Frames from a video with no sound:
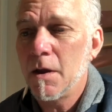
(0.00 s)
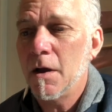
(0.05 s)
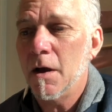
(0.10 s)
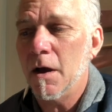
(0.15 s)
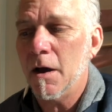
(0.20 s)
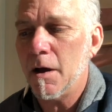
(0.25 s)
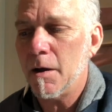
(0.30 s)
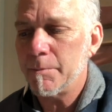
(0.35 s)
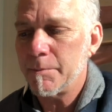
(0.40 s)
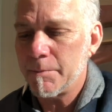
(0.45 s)

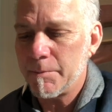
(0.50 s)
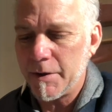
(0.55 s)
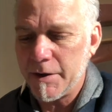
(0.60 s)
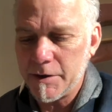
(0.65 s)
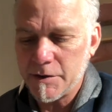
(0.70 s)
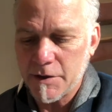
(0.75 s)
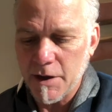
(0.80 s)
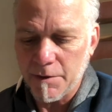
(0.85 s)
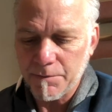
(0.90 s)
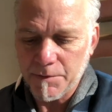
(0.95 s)
But
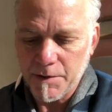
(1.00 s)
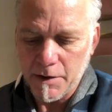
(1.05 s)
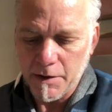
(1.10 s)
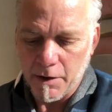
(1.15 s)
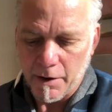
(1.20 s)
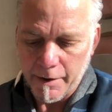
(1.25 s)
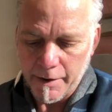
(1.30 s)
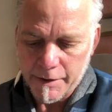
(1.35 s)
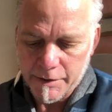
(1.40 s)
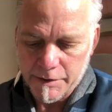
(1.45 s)
he's definitely an
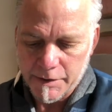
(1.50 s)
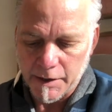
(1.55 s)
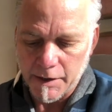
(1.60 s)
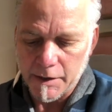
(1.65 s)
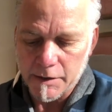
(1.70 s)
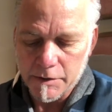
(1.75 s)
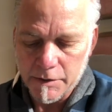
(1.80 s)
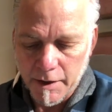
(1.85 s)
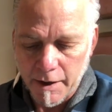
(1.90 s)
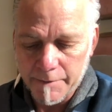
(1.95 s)
artist, and he
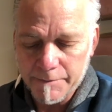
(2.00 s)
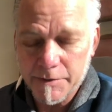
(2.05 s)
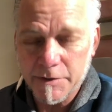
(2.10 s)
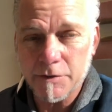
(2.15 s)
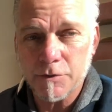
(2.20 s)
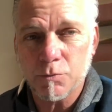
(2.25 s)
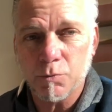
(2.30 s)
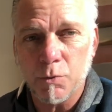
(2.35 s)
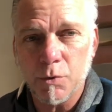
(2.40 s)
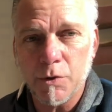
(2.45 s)
loves
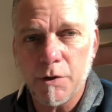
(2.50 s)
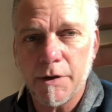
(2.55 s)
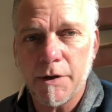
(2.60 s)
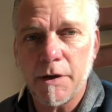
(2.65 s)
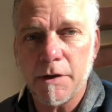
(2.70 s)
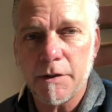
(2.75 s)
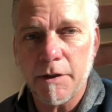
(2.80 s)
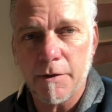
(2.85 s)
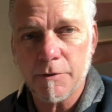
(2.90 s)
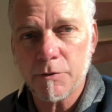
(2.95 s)
his wood. He
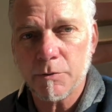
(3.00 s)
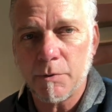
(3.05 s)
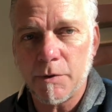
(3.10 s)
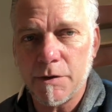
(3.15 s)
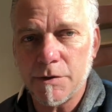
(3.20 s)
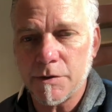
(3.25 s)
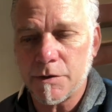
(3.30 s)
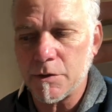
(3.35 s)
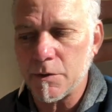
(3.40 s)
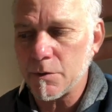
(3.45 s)
loves what
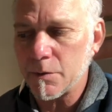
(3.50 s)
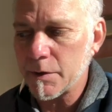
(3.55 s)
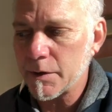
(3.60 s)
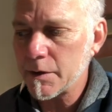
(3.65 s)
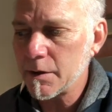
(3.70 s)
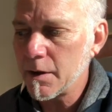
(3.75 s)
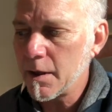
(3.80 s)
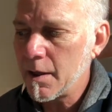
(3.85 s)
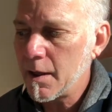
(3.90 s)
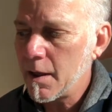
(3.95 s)
he's
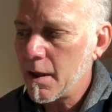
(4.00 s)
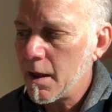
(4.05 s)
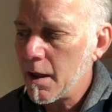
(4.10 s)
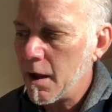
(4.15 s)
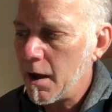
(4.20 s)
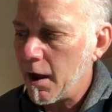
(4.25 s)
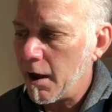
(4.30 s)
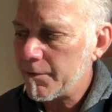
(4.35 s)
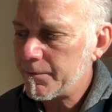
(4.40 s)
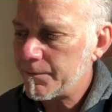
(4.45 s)
doing.
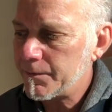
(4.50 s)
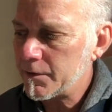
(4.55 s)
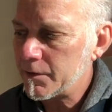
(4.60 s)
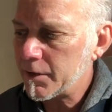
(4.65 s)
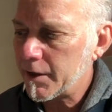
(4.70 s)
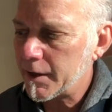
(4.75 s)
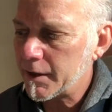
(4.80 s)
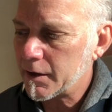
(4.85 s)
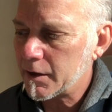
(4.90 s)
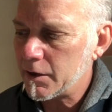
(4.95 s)
I feel
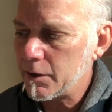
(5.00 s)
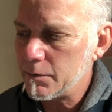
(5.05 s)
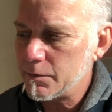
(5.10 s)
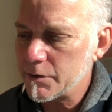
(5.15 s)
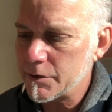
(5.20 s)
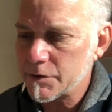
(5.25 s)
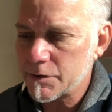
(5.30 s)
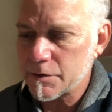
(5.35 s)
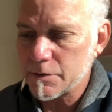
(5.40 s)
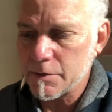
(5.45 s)
like he
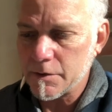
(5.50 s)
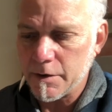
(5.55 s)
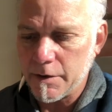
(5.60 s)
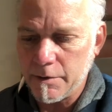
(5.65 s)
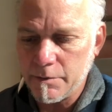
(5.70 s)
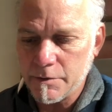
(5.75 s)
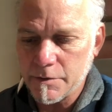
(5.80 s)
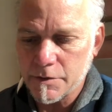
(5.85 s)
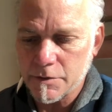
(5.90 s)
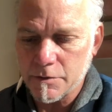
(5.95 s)
was
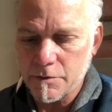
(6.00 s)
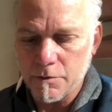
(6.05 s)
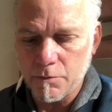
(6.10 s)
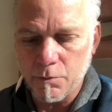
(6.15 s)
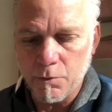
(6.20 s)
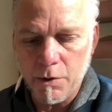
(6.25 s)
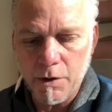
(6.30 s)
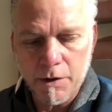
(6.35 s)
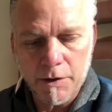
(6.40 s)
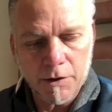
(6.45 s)

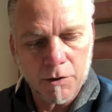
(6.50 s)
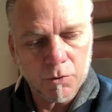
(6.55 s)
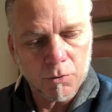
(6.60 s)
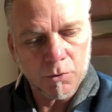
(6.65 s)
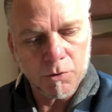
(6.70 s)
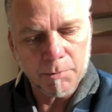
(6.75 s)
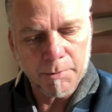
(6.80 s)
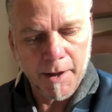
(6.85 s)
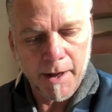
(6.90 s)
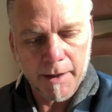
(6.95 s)
really
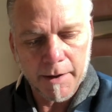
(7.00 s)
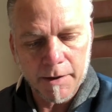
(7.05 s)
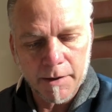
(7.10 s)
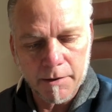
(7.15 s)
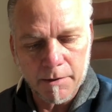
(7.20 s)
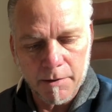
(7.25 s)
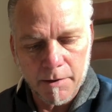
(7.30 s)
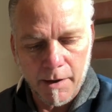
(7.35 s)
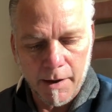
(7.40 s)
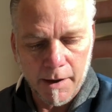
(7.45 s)
cool about
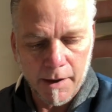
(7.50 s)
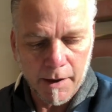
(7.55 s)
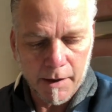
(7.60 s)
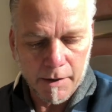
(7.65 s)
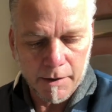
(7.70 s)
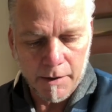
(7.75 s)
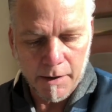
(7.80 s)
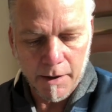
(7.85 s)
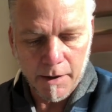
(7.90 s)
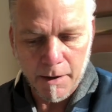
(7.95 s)
it,
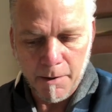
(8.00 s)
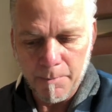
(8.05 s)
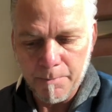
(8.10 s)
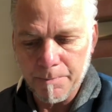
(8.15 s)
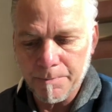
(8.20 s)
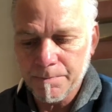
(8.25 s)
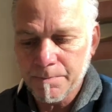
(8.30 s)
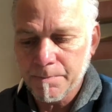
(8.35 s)
and